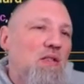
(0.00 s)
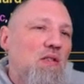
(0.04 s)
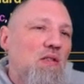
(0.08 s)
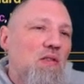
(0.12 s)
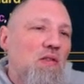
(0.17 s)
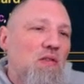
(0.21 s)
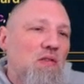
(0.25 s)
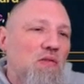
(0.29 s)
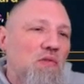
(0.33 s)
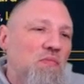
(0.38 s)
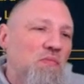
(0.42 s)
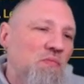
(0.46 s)

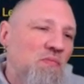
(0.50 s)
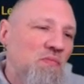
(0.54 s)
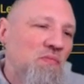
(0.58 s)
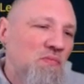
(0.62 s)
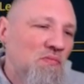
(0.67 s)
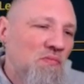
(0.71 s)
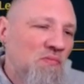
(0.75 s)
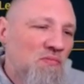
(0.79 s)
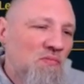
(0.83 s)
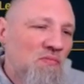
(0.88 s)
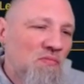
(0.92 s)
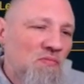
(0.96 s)
Feeling
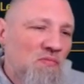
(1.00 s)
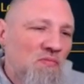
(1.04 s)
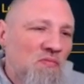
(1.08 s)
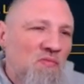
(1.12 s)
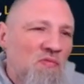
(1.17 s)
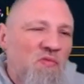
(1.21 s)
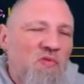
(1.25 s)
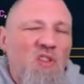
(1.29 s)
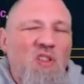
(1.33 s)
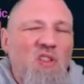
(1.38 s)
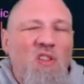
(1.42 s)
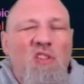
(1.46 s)

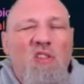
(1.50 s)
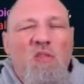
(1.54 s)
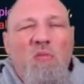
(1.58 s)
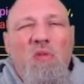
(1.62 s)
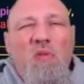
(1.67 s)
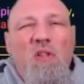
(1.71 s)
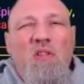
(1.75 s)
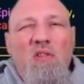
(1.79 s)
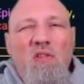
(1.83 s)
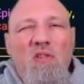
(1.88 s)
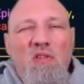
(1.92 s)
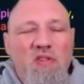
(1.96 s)
a little
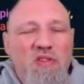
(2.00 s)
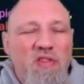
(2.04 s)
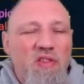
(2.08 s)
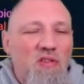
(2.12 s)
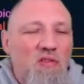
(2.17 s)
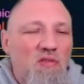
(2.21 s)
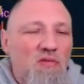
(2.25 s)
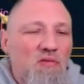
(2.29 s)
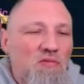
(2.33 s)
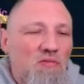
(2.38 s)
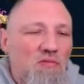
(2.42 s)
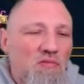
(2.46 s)
better.
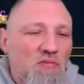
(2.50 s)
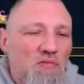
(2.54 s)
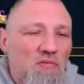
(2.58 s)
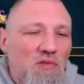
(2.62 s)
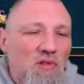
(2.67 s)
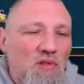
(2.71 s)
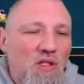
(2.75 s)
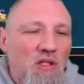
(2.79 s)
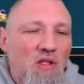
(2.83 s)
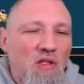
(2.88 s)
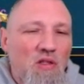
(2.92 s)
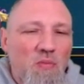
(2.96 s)
Still
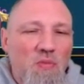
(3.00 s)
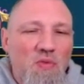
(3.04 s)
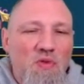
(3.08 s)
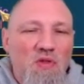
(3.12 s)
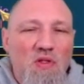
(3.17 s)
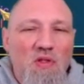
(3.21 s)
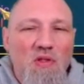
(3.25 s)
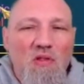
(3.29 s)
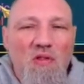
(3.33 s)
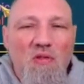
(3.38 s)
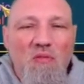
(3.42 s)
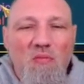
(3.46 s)
not
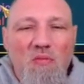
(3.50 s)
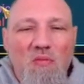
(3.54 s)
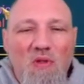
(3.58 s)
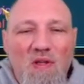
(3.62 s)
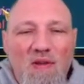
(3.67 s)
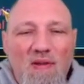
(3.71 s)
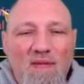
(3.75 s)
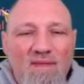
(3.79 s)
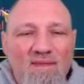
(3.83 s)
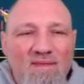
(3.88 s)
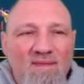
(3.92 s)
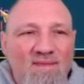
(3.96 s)
100%,
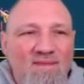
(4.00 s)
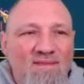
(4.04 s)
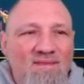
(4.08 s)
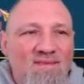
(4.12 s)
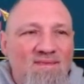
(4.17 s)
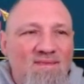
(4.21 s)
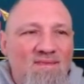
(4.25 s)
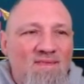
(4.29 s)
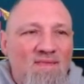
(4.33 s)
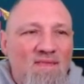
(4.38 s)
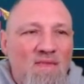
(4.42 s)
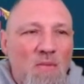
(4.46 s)
but
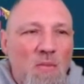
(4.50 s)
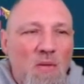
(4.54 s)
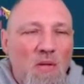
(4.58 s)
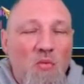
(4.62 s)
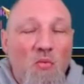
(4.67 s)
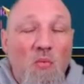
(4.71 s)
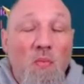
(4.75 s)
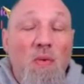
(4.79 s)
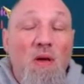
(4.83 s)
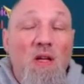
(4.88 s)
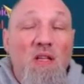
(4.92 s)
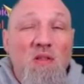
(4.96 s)
maybe
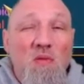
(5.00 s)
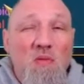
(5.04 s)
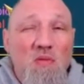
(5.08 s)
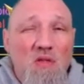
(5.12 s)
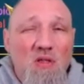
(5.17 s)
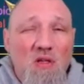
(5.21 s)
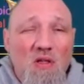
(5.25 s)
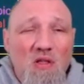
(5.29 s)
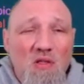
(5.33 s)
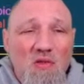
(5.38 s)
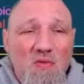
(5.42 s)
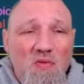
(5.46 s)
we'll pop some
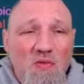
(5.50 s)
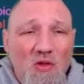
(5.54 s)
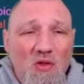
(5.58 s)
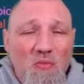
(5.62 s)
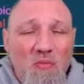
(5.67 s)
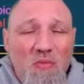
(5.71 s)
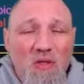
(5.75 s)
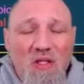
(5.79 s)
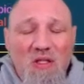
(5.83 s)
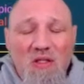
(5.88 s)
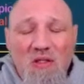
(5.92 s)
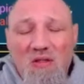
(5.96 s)
shards, feel a
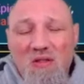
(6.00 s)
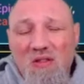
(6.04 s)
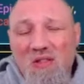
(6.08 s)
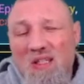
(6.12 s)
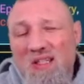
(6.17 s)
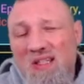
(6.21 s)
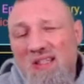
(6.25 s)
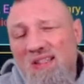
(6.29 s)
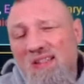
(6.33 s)
little better.